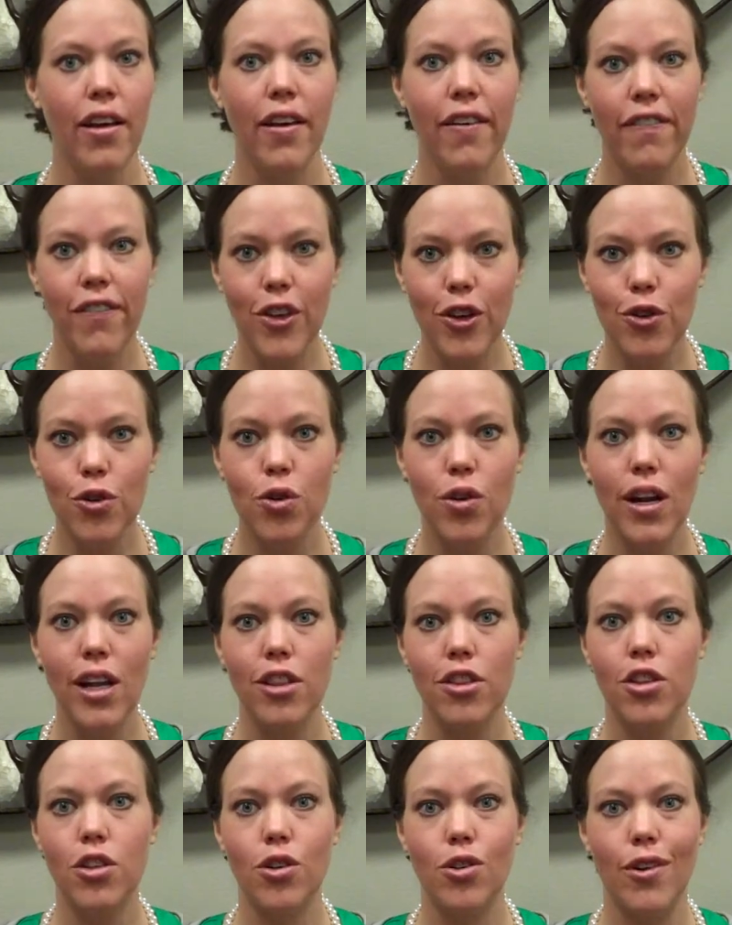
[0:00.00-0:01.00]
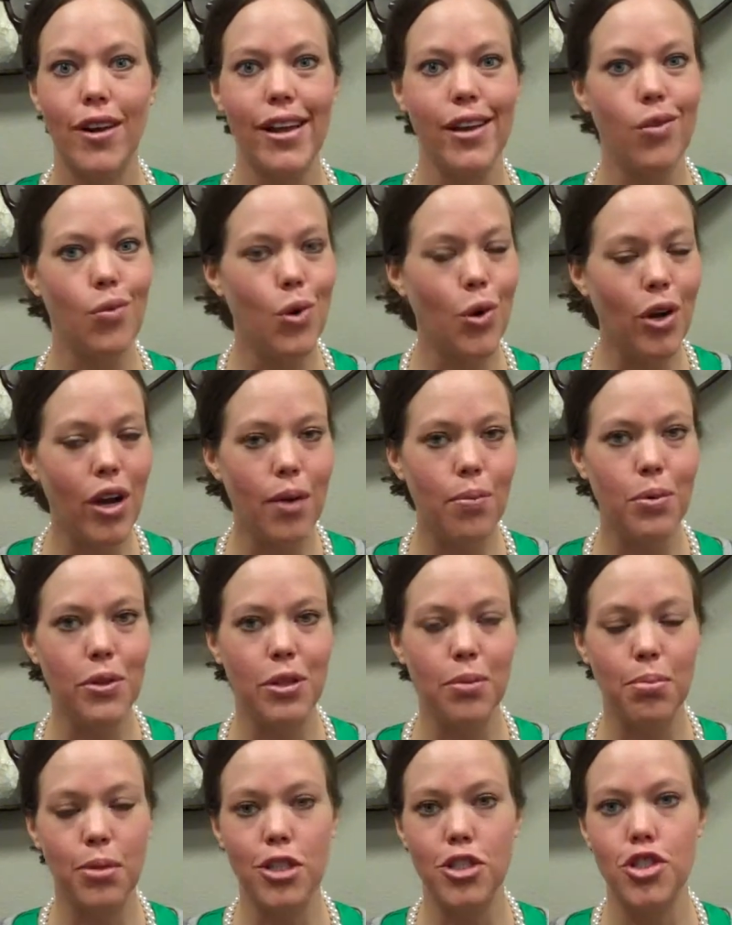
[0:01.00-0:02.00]
Feel great, look great, woke up with a
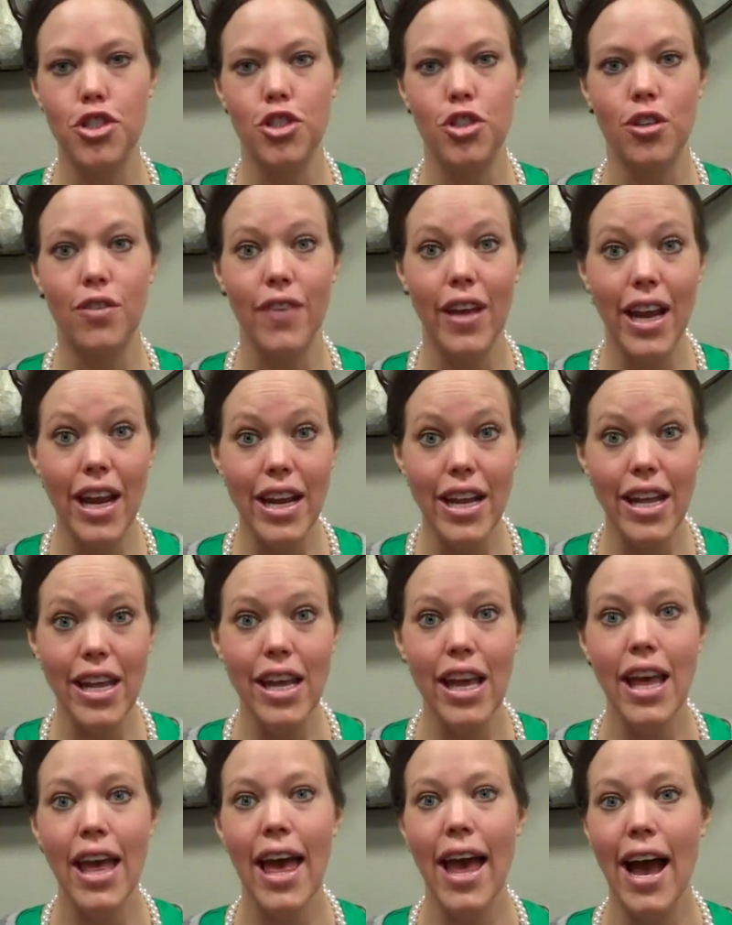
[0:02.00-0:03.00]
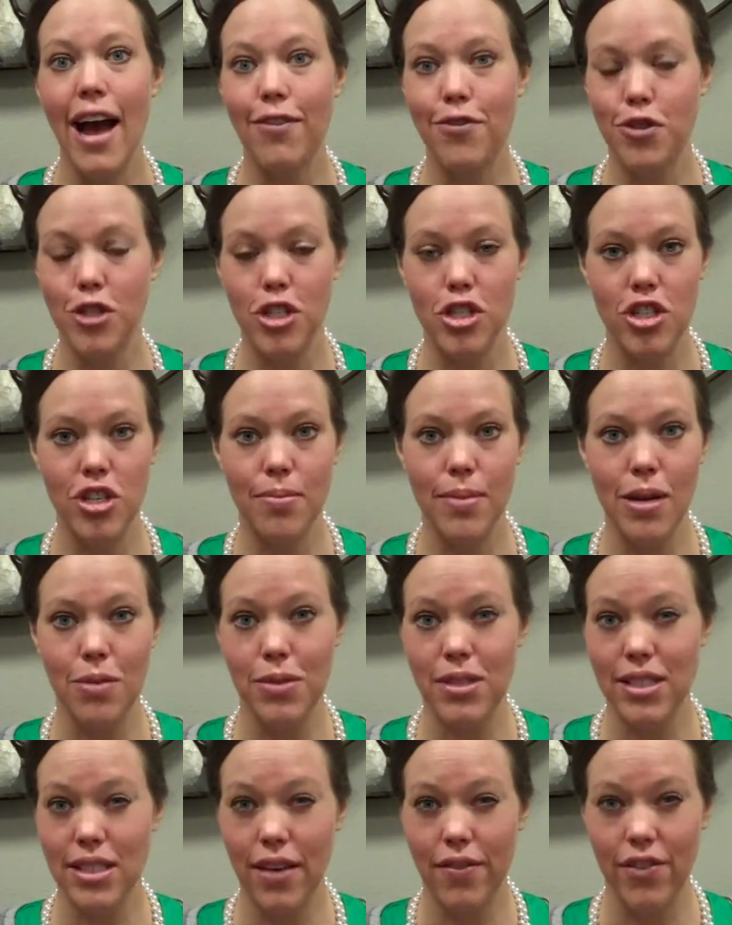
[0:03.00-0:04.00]
blood sugar of 80. After the gym, I was
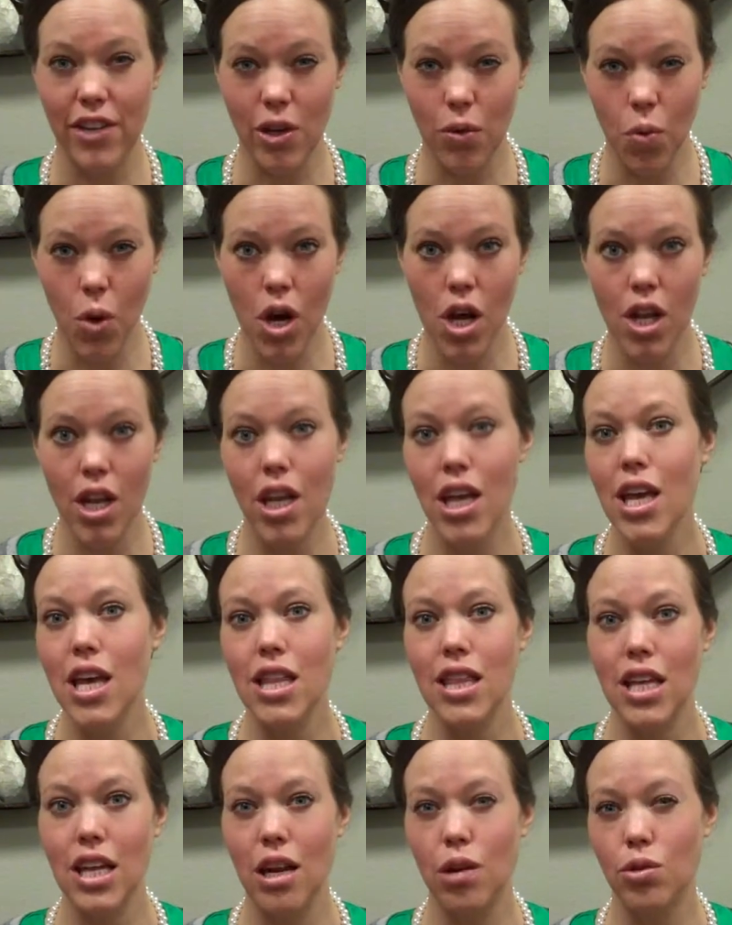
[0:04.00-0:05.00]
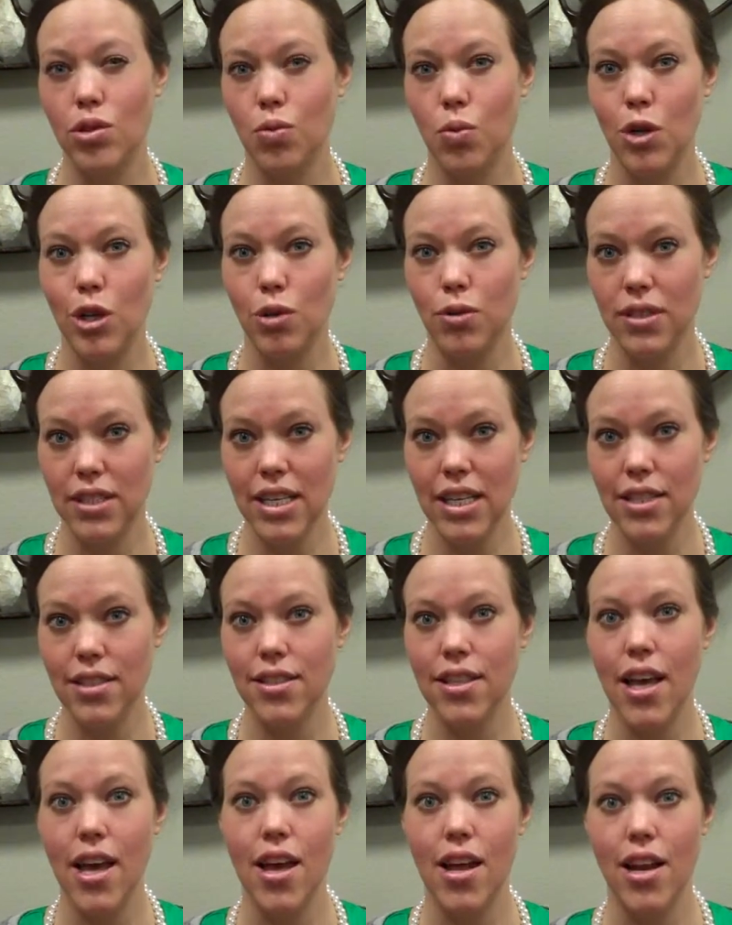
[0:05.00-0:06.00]
71, then I was
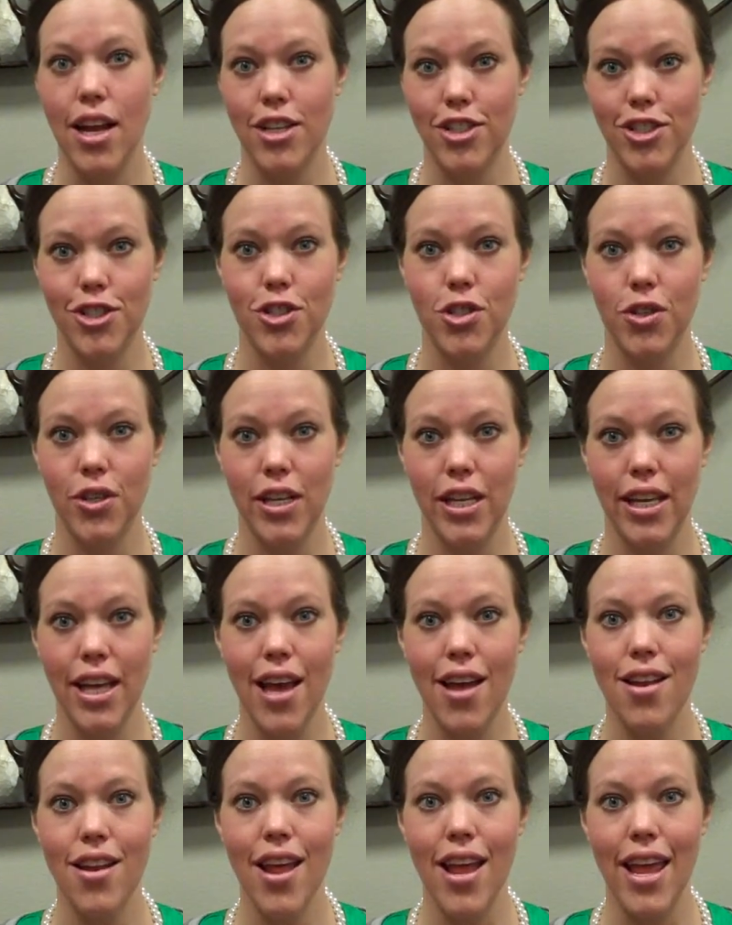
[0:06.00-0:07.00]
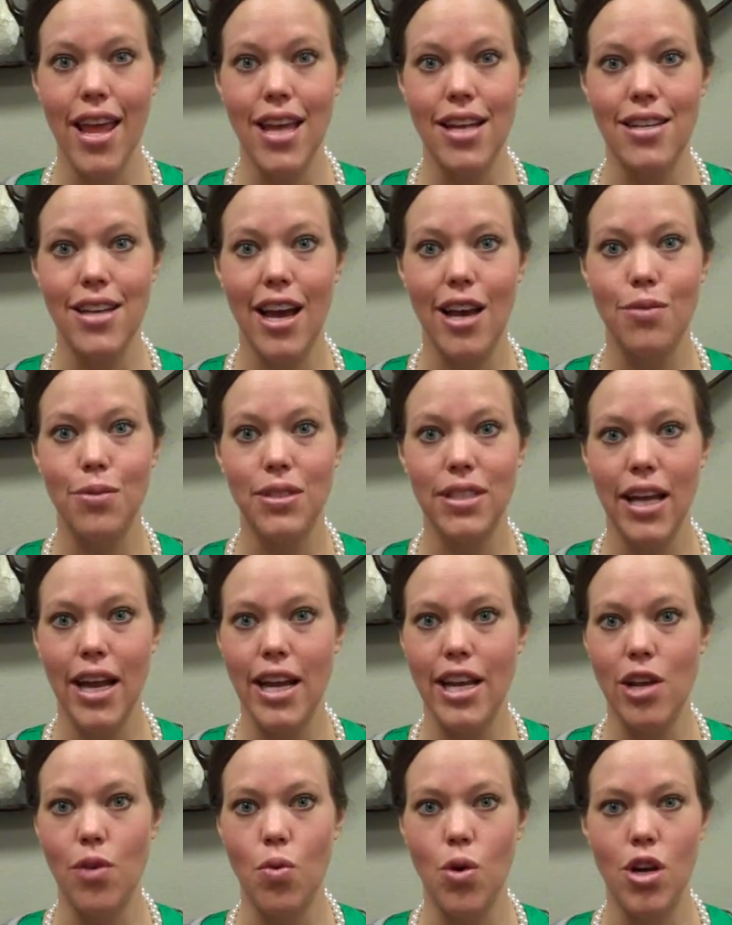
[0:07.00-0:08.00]
106, and I just took it again, and I was
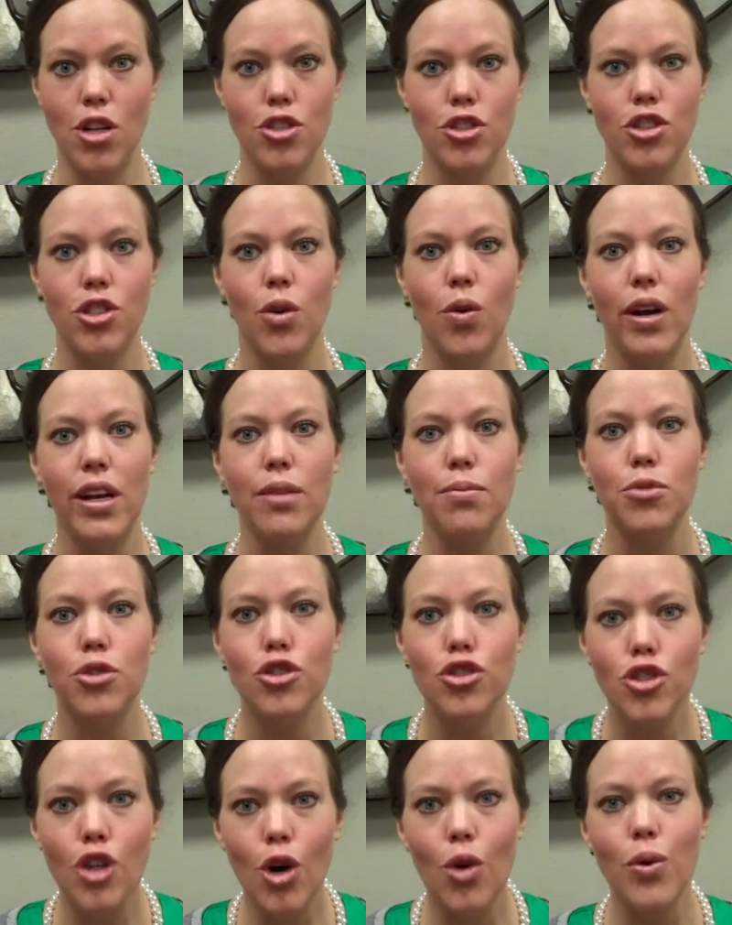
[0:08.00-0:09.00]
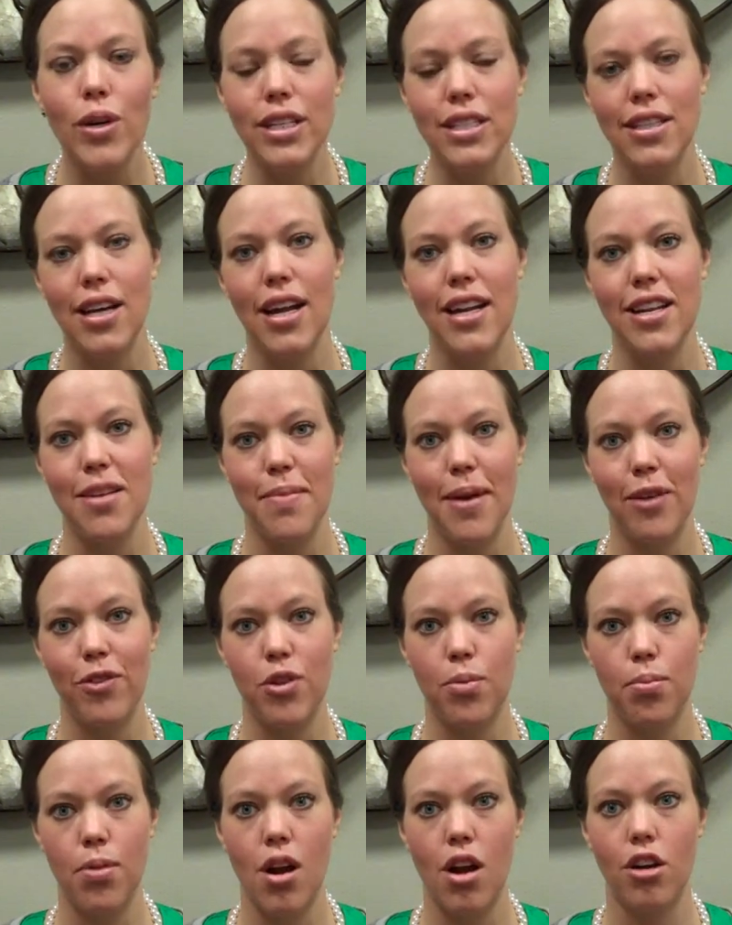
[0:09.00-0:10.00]
81. So I am so excited about the
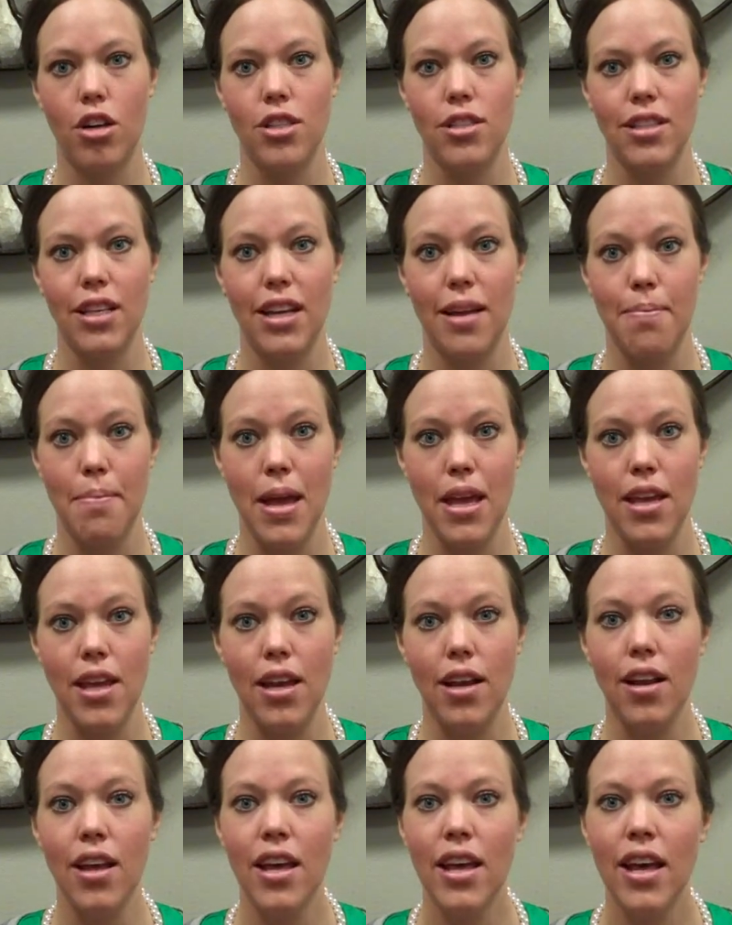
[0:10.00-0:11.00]
progress that I'm making.